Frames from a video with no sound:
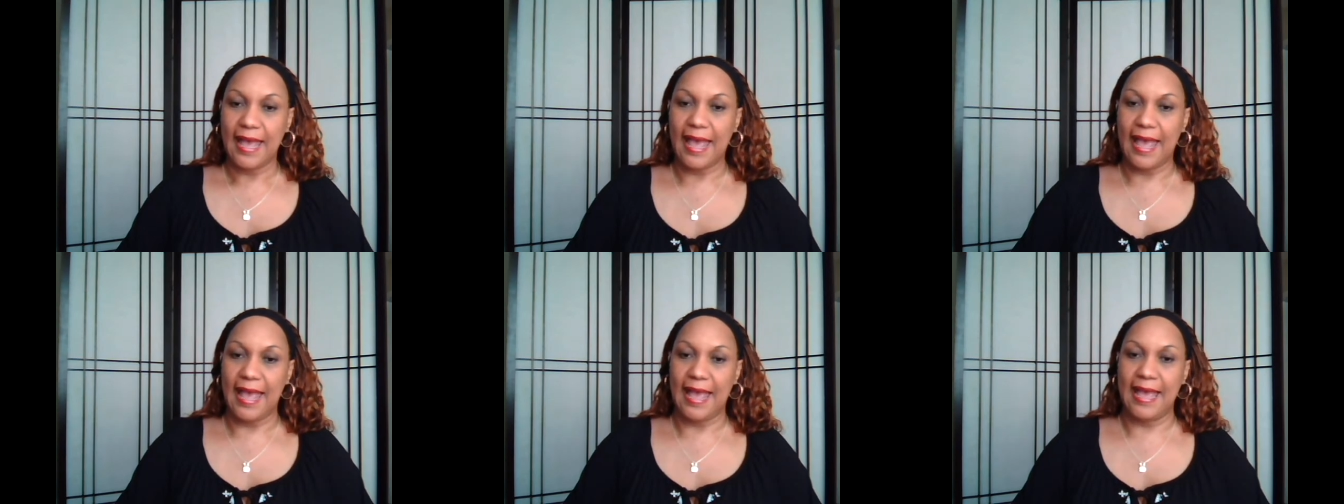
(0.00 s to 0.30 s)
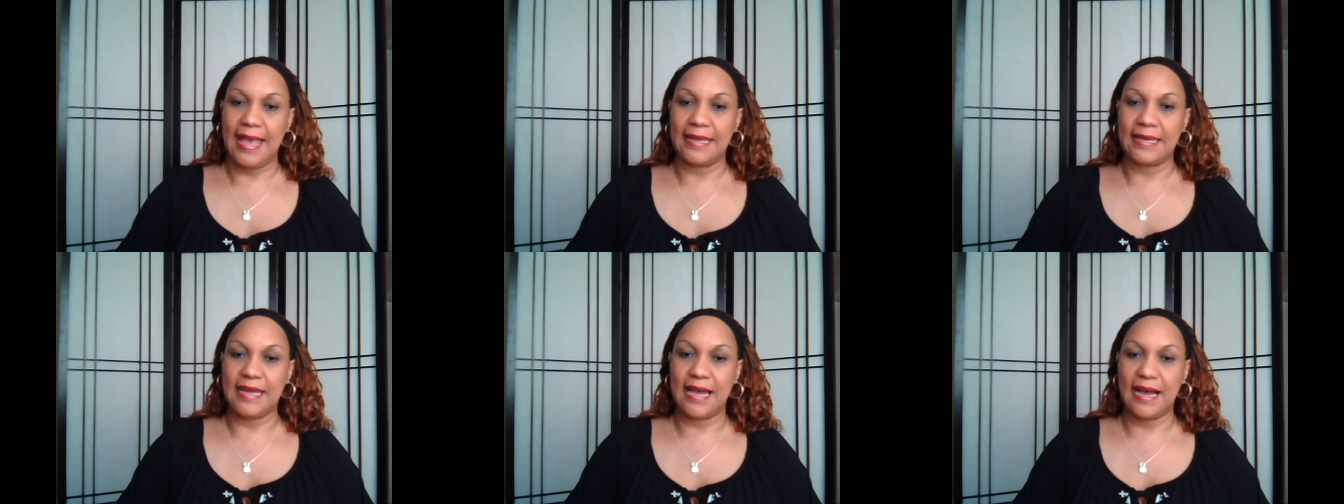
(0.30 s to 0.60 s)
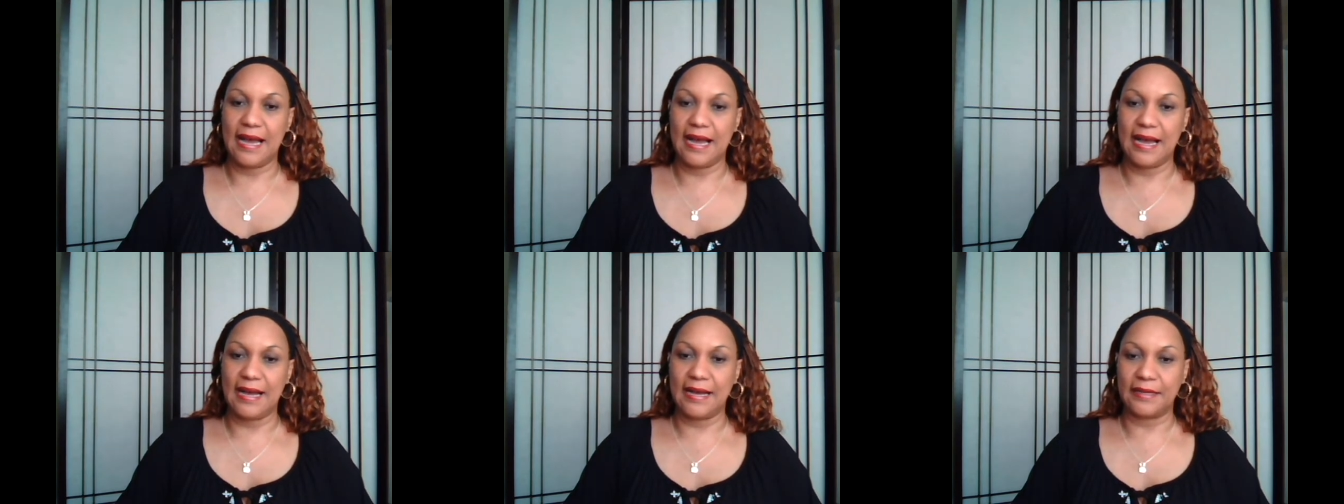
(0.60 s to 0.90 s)
And
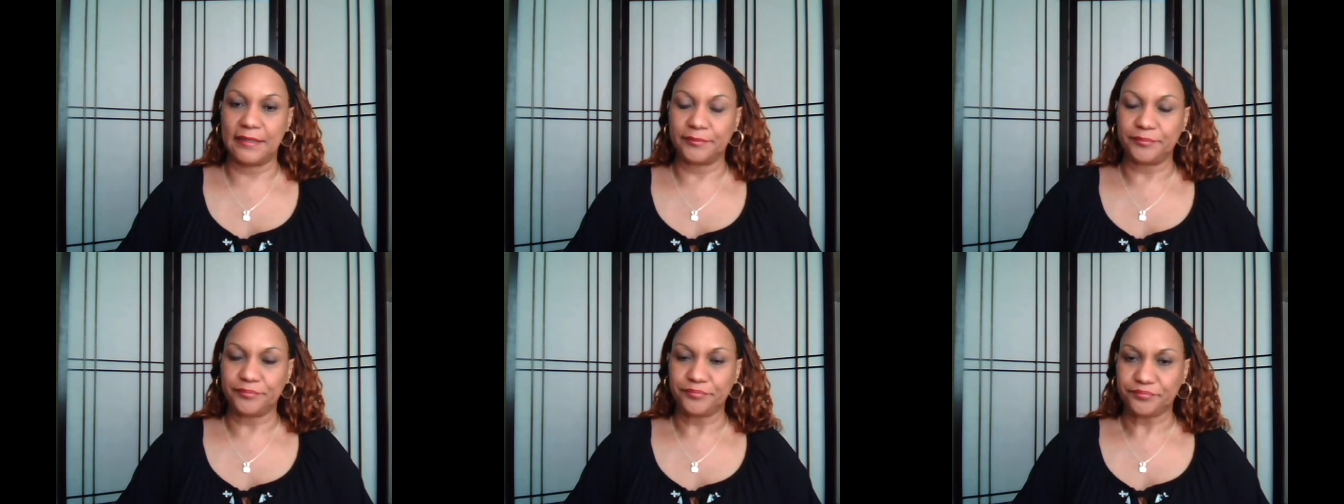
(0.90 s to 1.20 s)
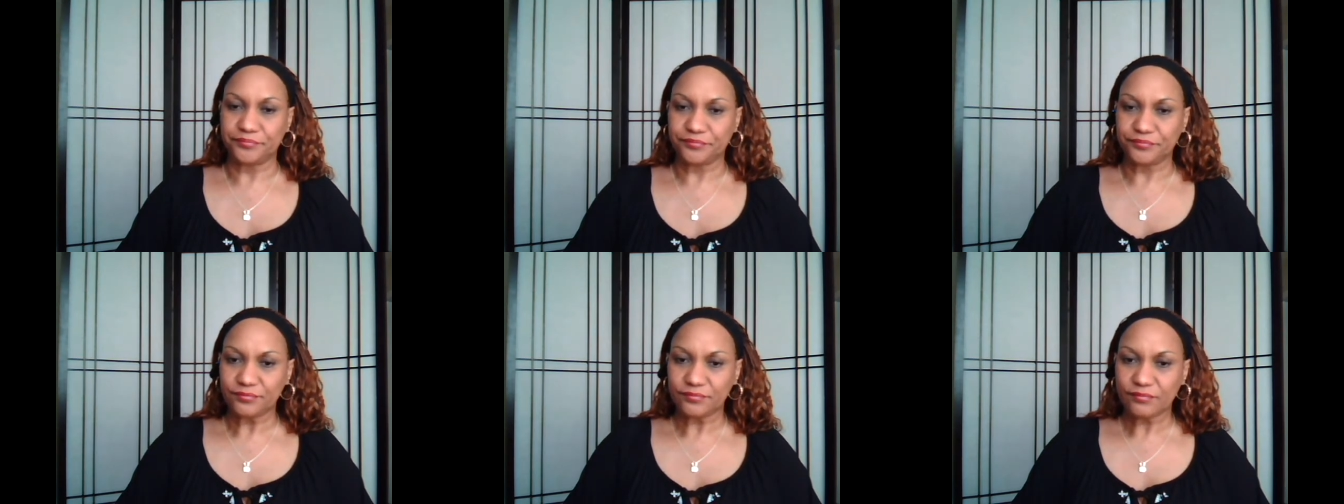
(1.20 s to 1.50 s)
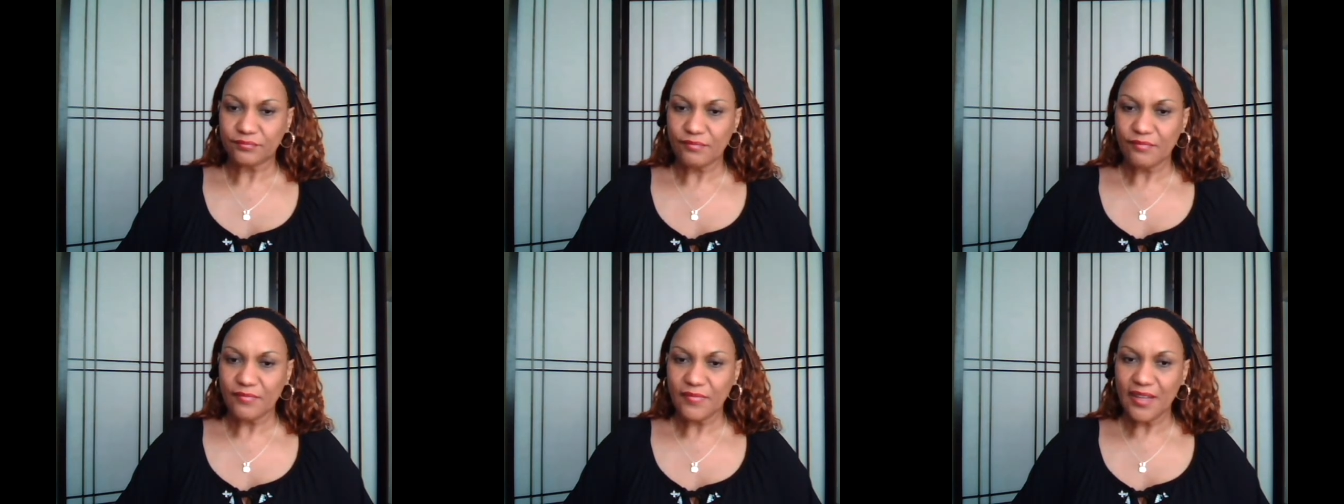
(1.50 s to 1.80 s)

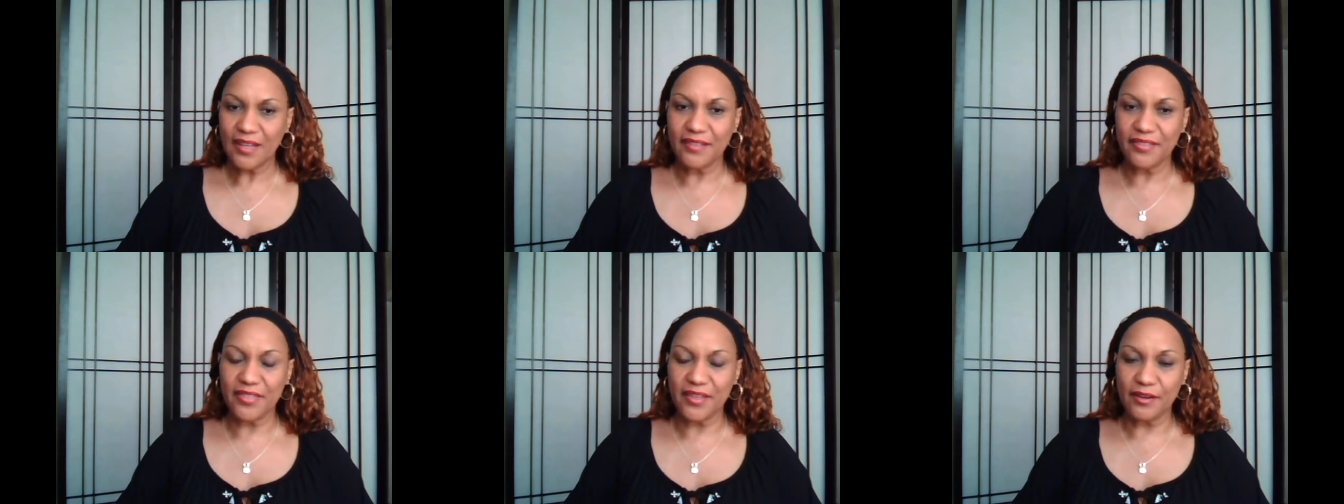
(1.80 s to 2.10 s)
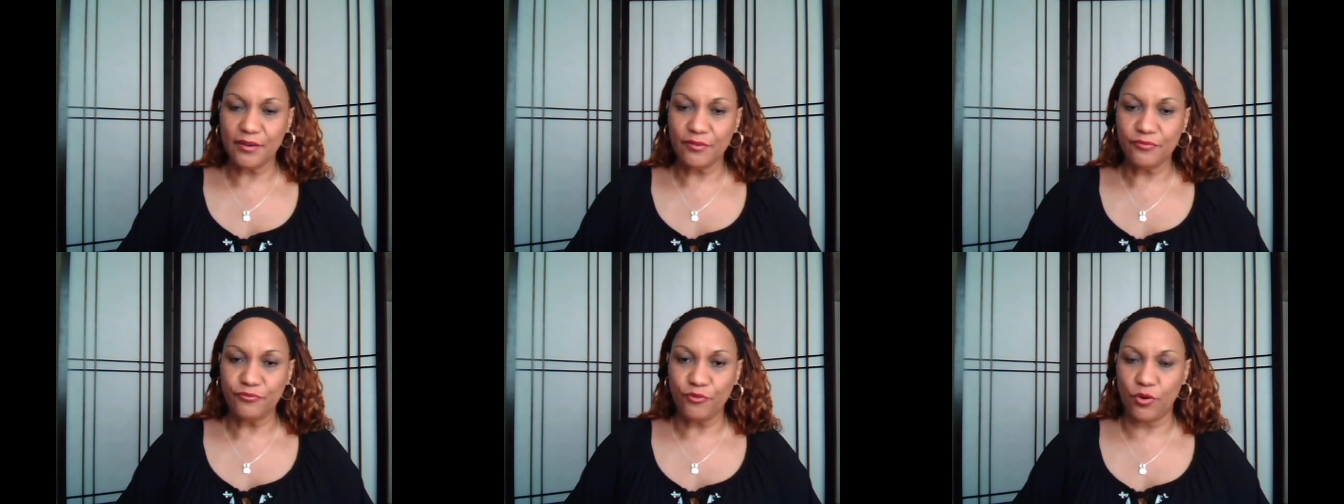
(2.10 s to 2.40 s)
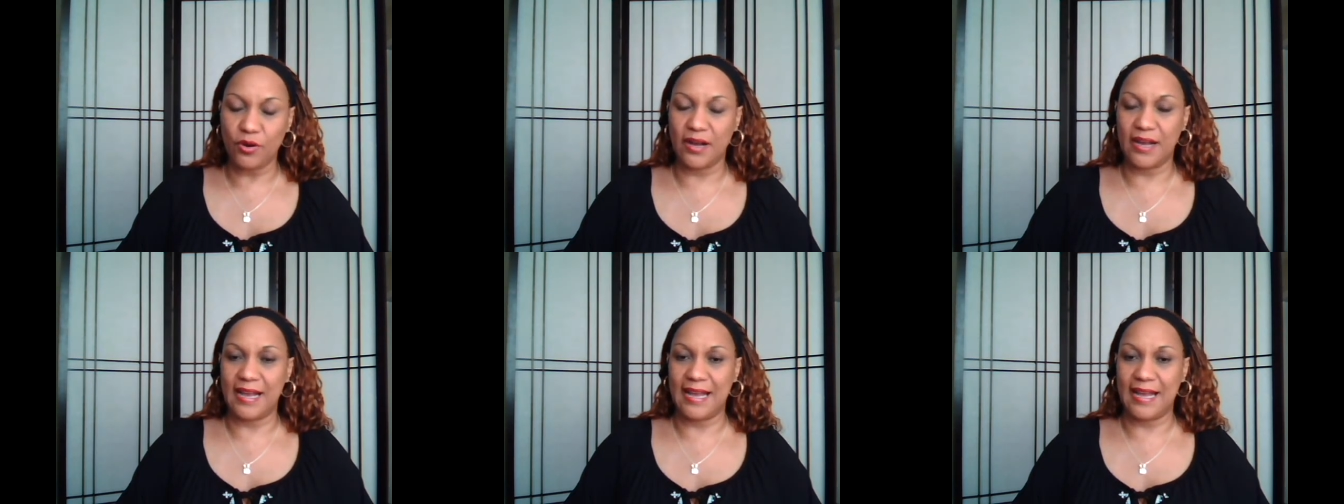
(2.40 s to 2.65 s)
therefore,